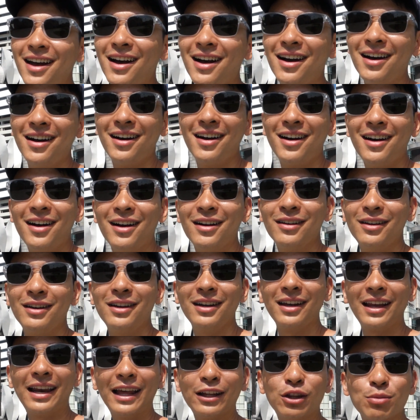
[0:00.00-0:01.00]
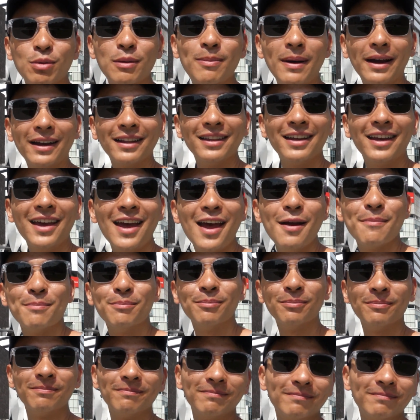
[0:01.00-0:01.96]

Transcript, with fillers: Uh, glad to be back in the game.